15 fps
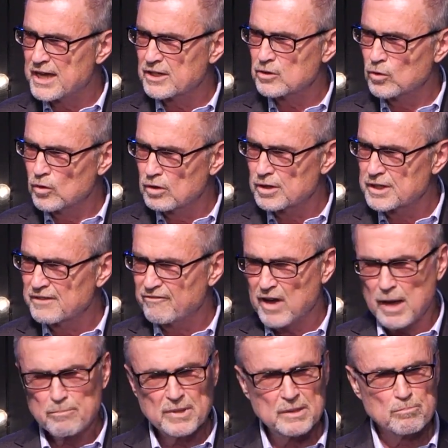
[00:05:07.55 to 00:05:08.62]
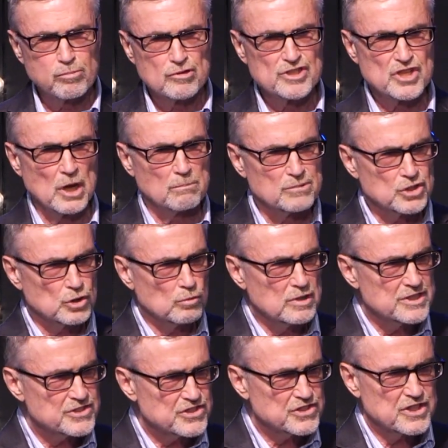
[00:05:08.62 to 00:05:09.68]
Lord, if I've been
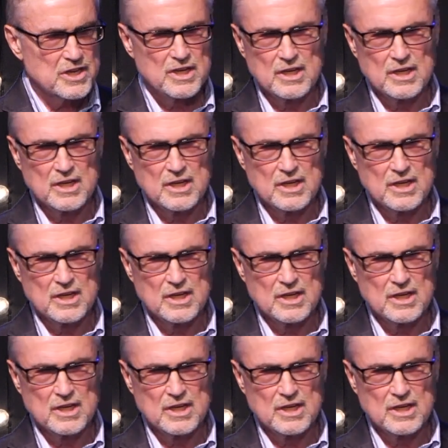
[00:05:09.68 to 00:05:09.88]
presumptuous,